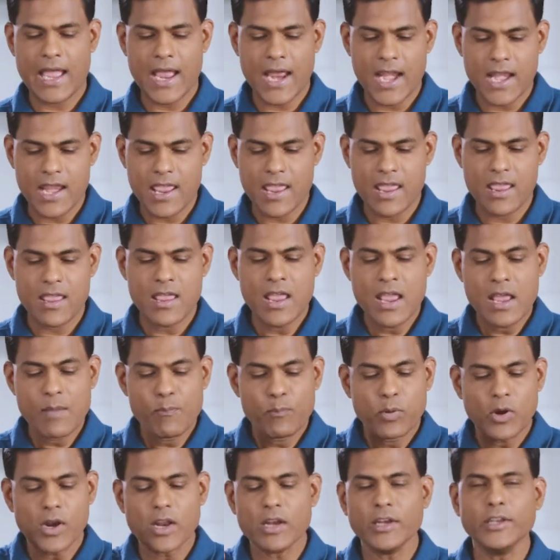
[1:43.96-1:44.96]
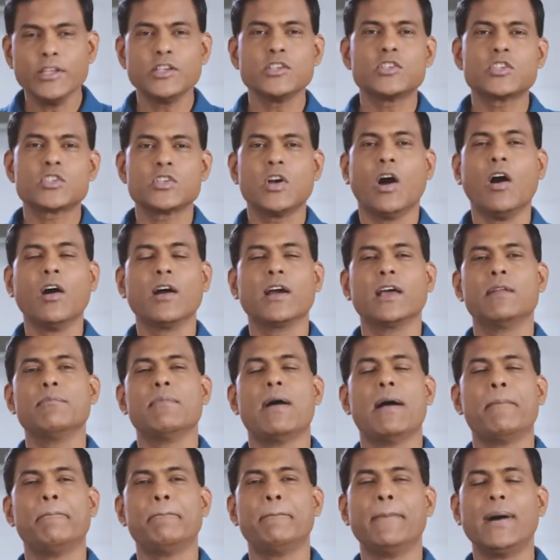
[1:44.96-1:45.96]
And He put a new song in
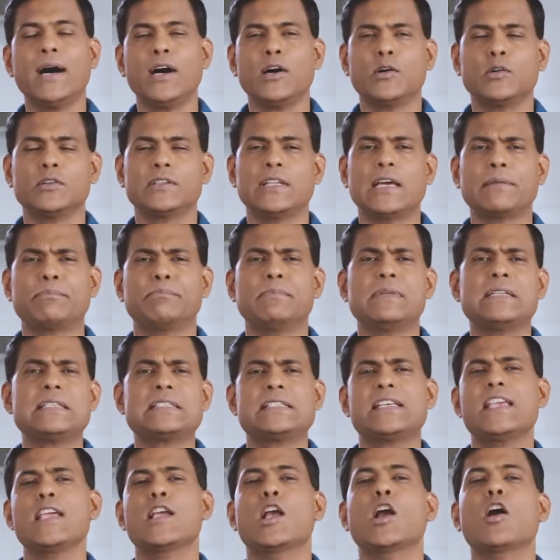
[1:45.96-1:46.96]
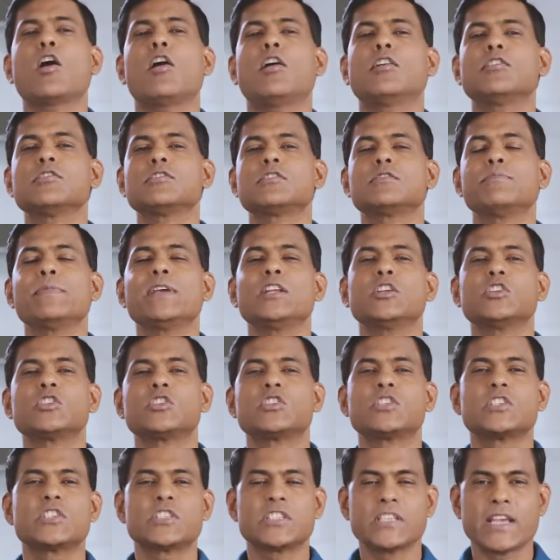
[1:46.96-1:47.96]
my mouth. That means He caused me to
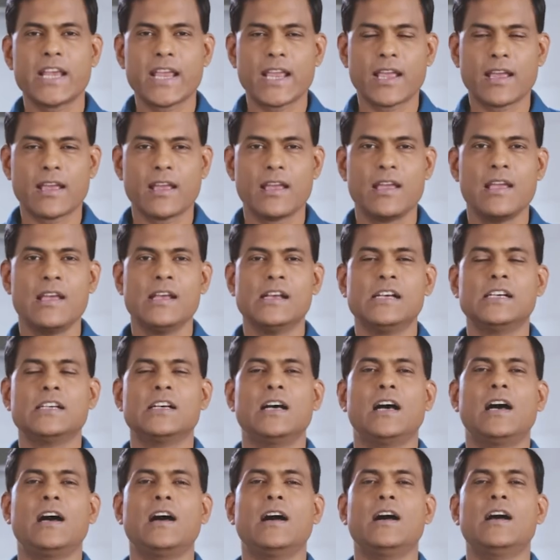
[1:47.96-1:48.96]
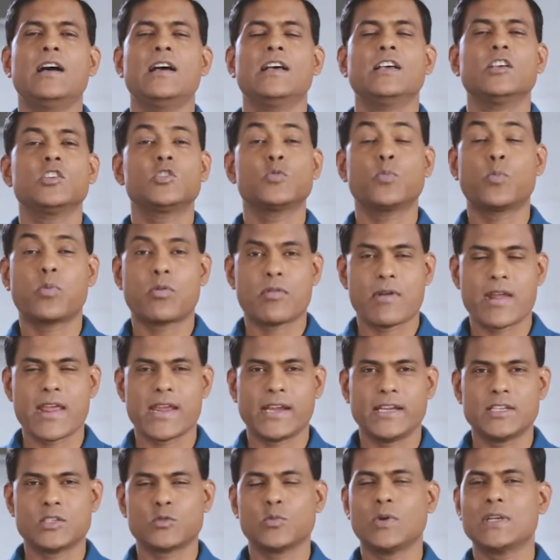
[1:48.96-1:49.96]
sing His
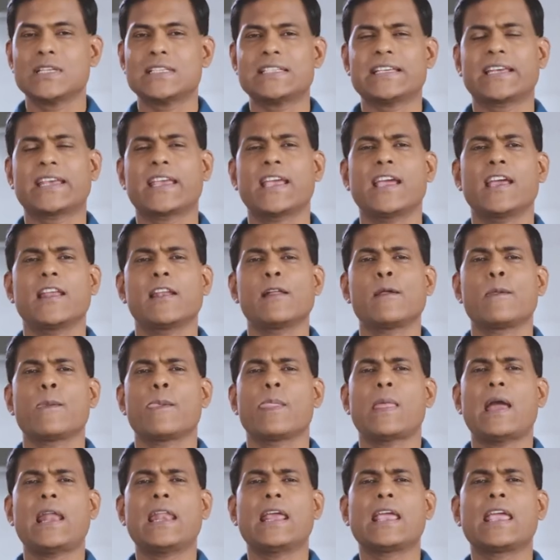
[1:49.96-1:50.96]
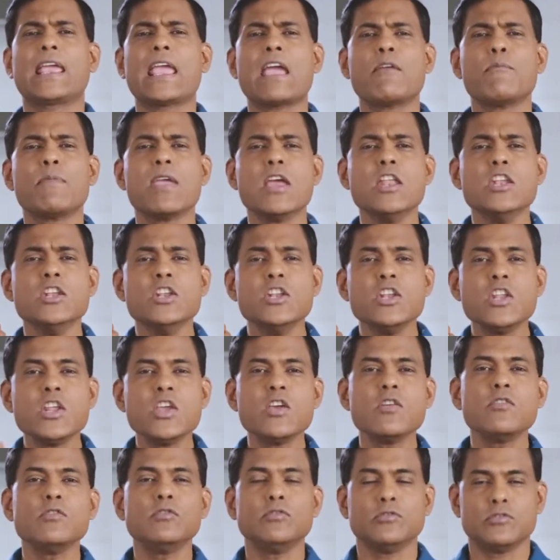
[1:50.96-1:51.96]
praise once again. And He gave me a
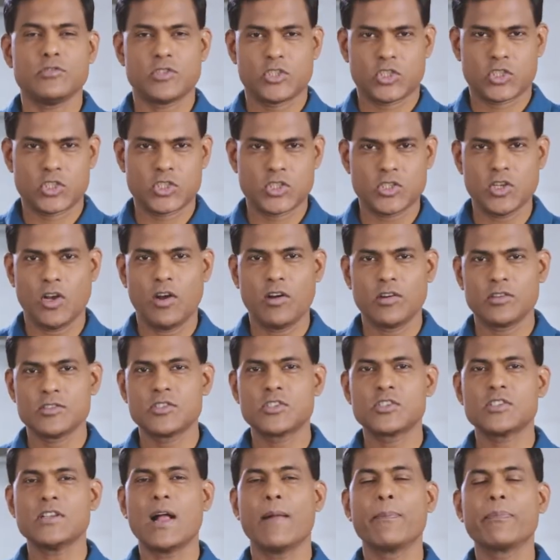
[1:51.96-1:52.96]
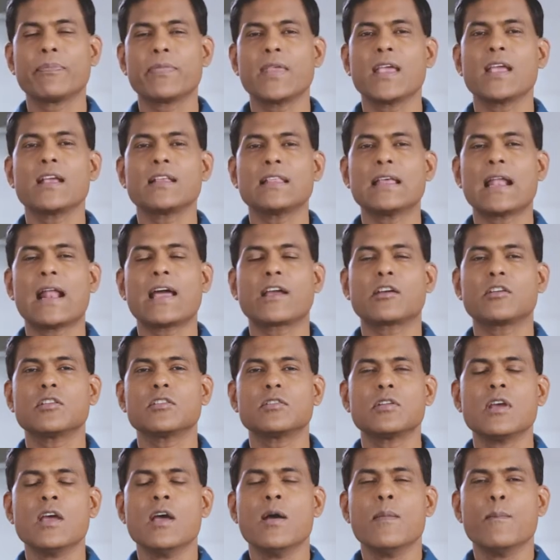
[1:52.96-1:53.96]
new song, something that I
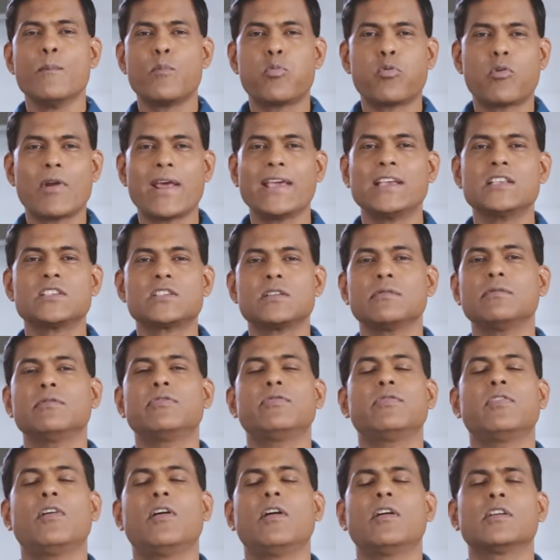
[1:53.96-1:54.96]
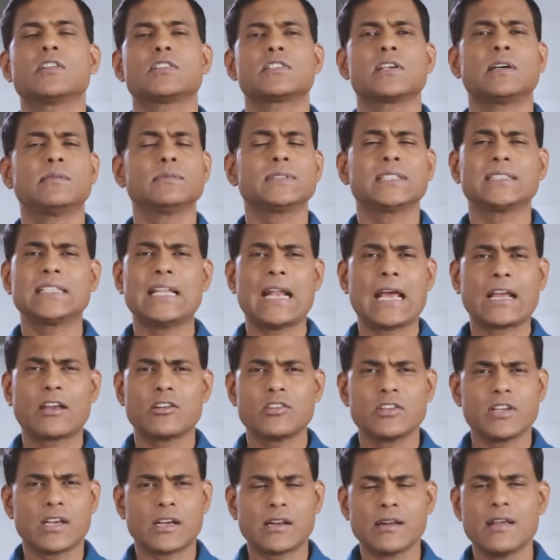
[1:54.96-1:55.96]
could praise Him for, something that I
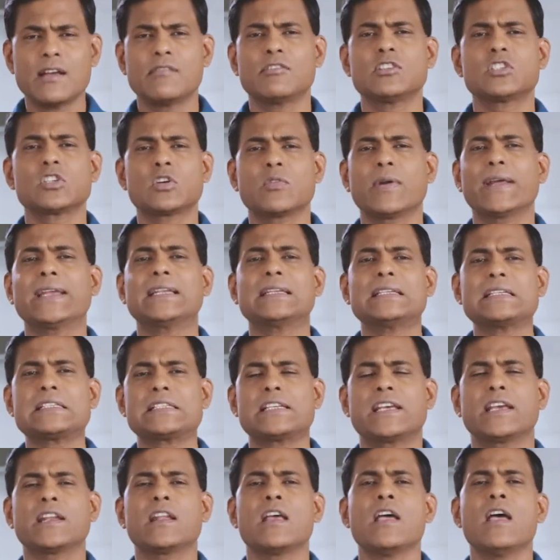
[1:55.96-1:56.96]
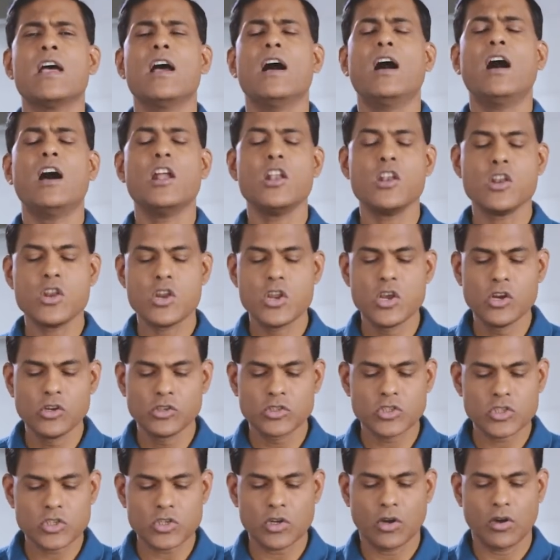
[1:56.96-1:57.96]
could declare His greatness in. A
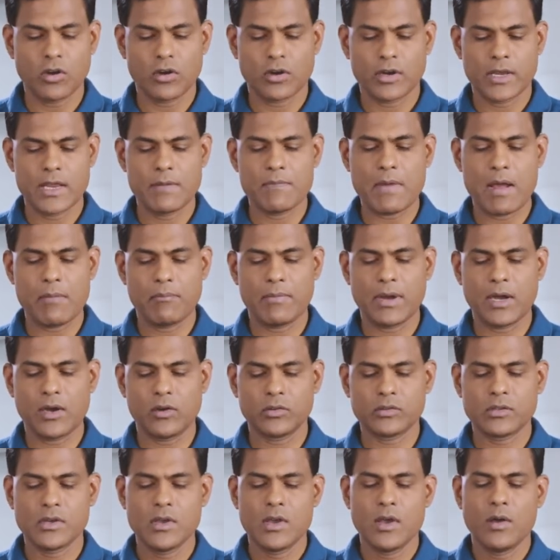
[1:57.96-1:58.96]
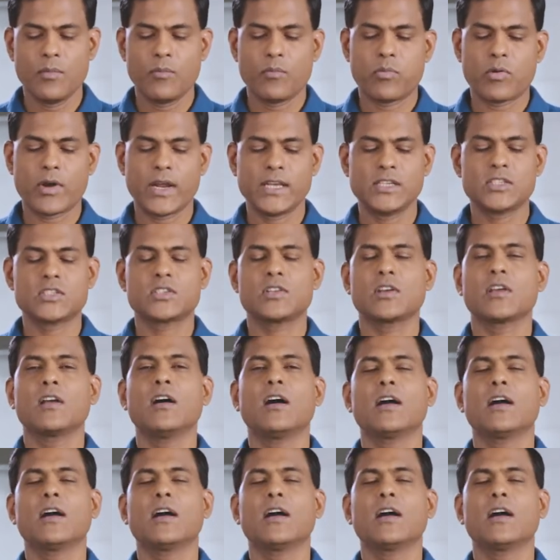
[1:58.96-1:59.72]
new song in my mouth, praise to